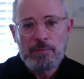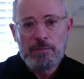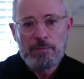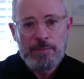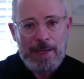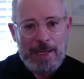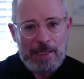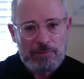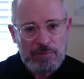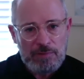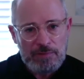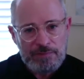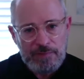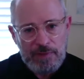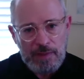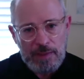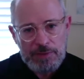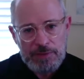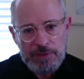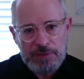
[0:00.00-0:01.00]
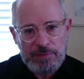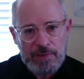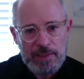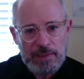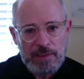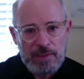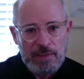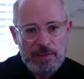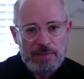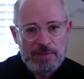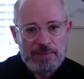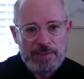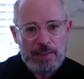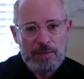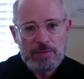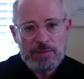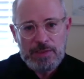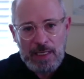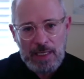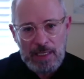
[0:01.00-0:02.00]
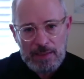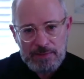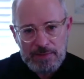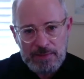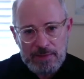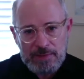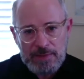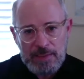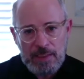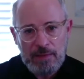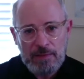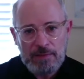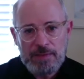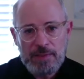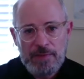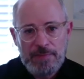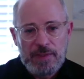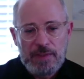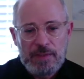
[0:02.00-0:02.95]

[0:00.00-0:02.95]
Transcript: macrophages, right? Cytotoxic cells.